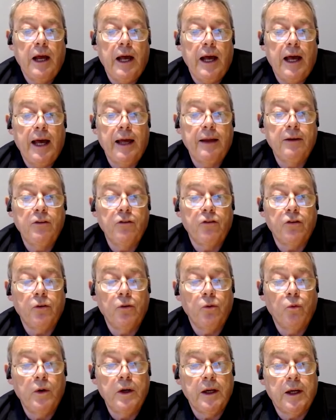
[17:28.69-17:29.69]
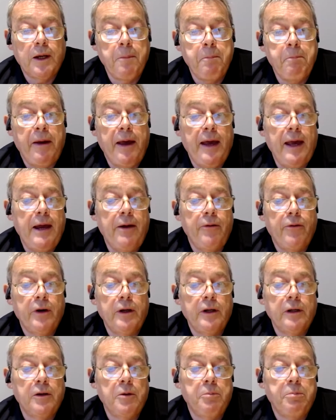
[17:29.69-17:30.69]
And we're
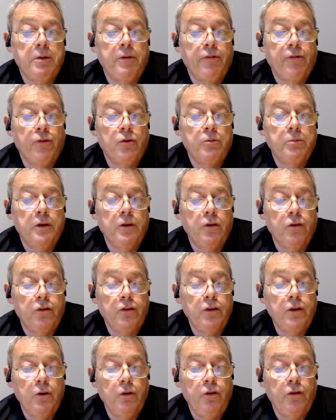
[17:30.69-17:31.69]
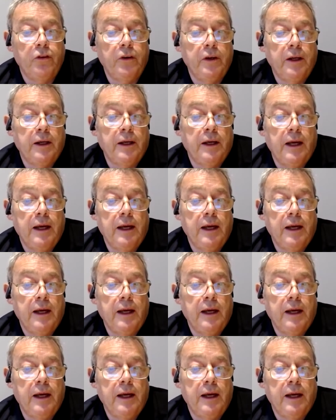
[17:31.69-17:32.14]
comparing the performance using